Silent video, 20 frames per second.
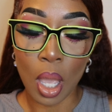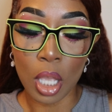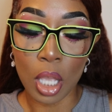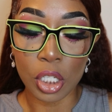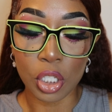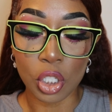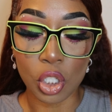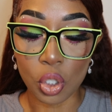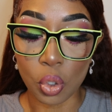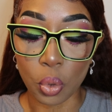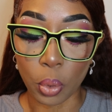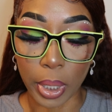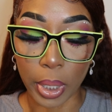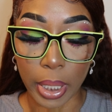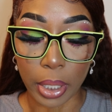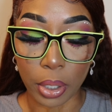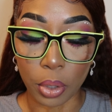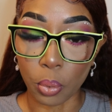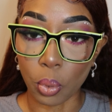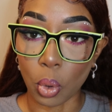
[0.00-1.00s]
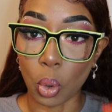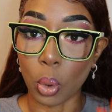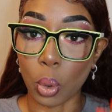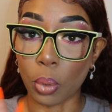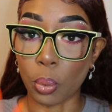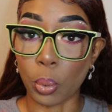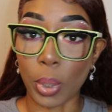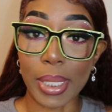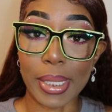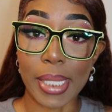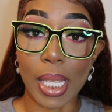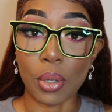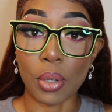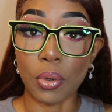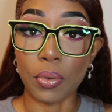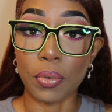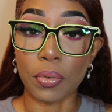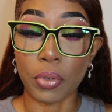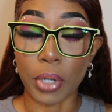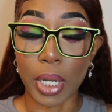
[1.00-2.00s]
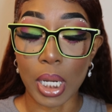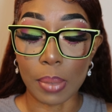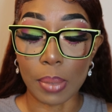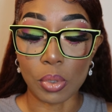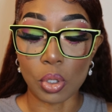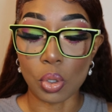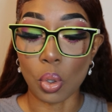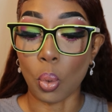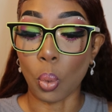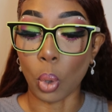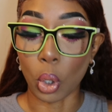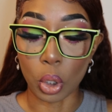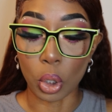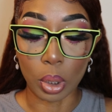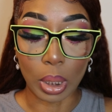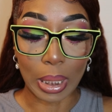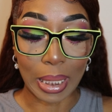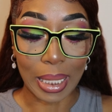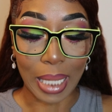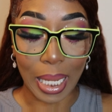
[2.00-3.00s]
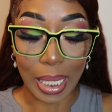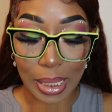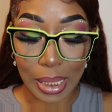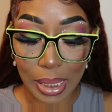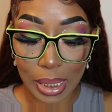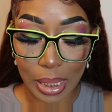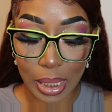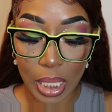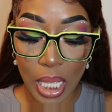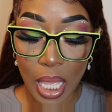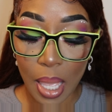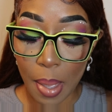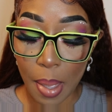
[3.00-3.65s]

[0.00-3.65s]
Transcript: square or rectangle frames work nicely.